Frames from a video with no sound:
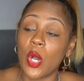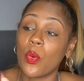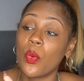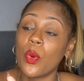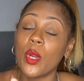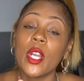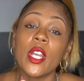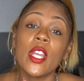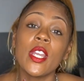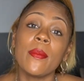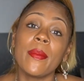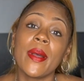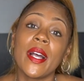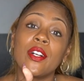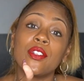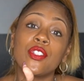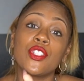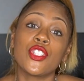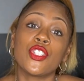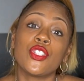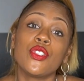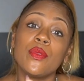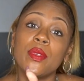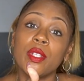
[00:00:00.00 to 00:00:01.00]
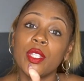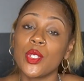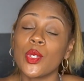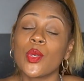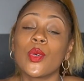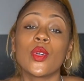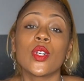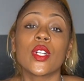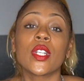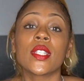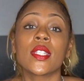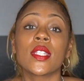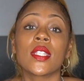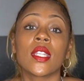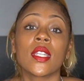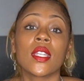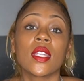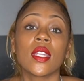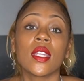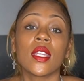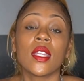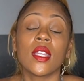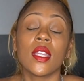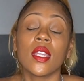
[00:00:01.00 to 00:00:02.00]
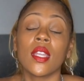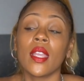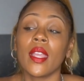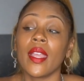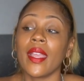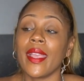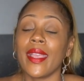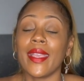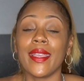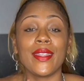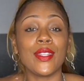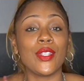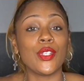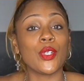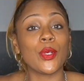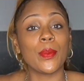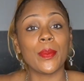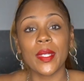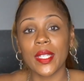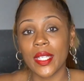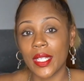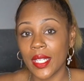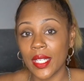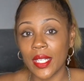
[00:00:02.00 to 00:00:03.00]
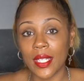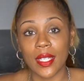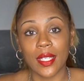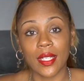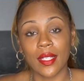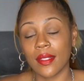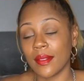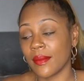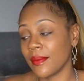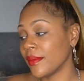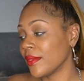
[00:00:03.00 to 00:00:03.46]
Worry about you and yours, and you'll be good.